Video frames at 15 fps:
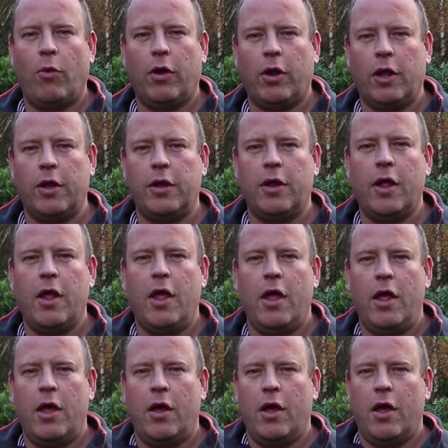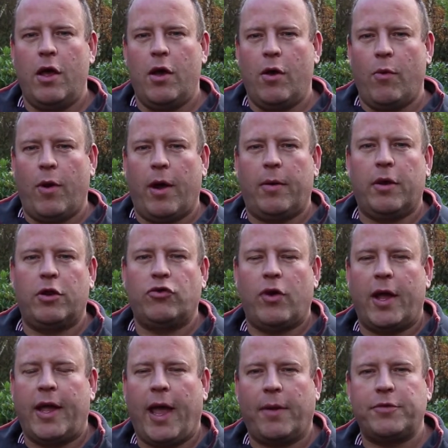woodland where I'm going to
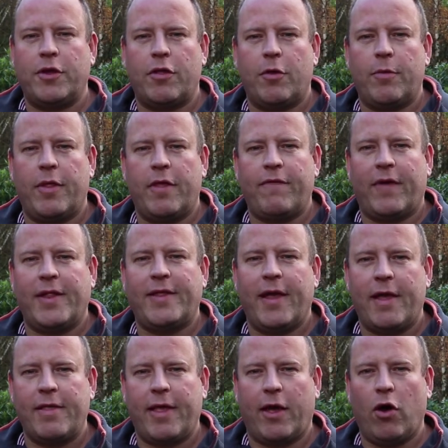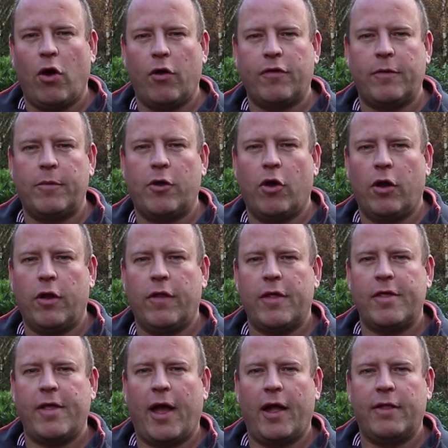try and capture some of this fantastic autumn colour
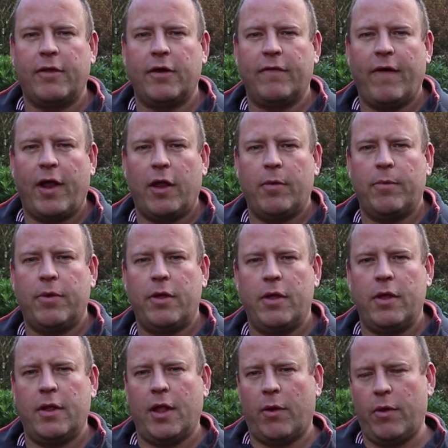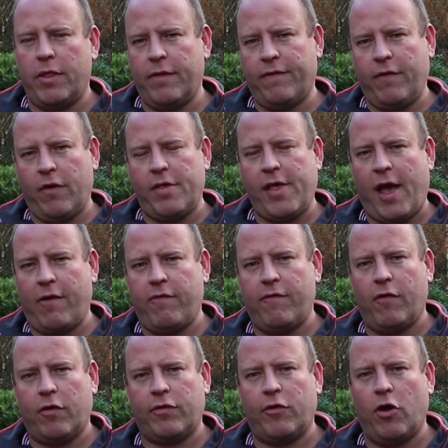that's started to develop. Now we're in the first half
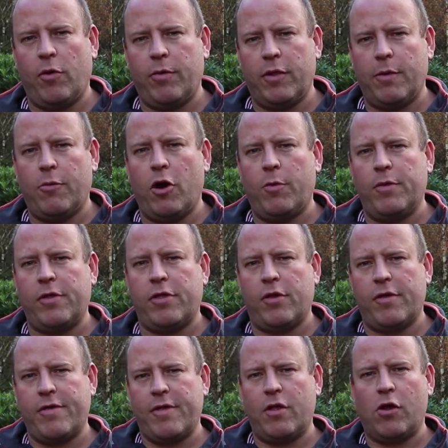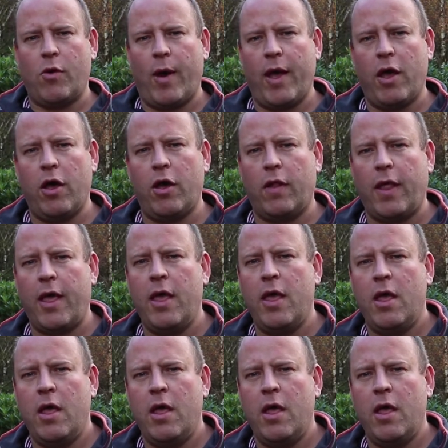of October at the moment, so it's still quite early,